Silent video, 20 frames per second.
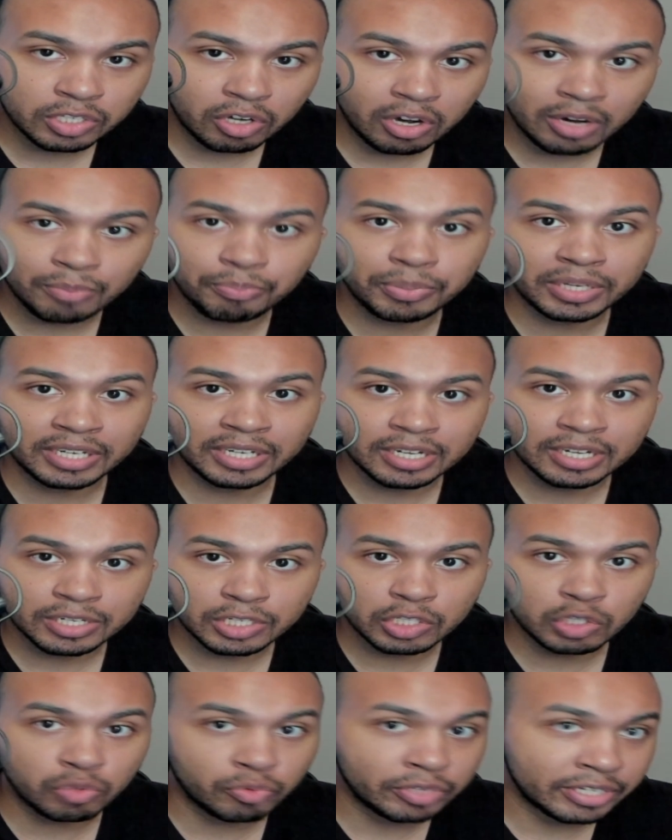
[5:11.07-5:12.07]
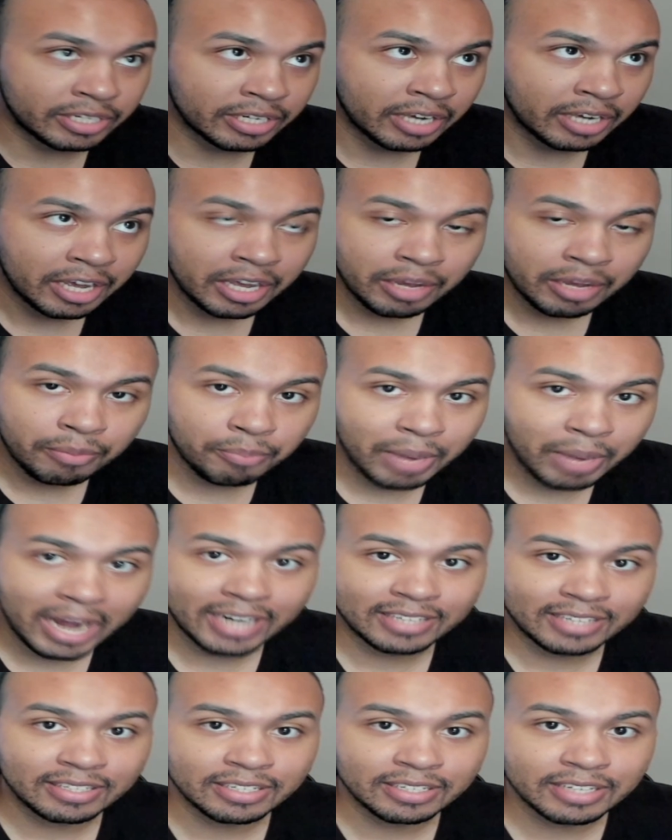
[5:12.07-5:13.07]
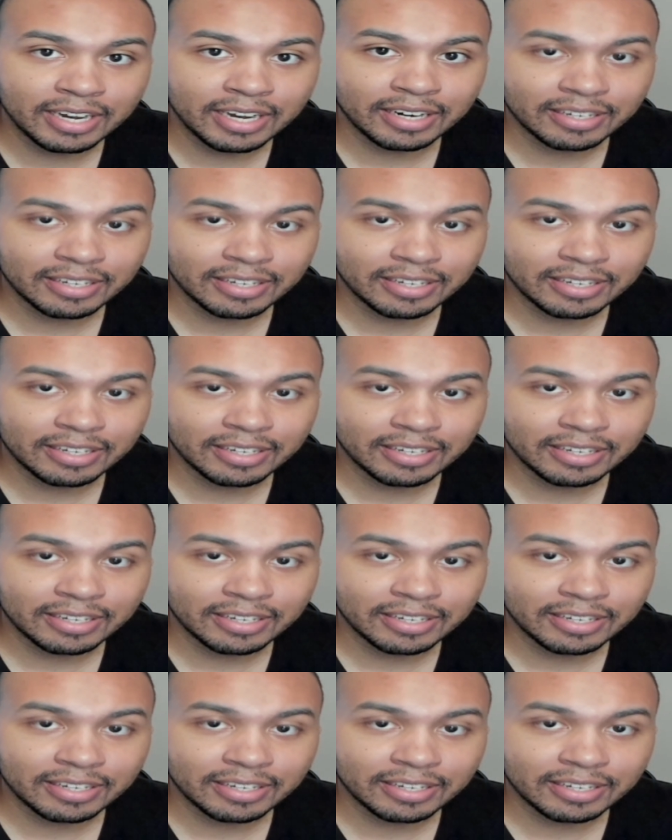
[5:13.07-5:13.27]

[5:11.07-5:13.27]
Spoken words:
on PS3 back in the day.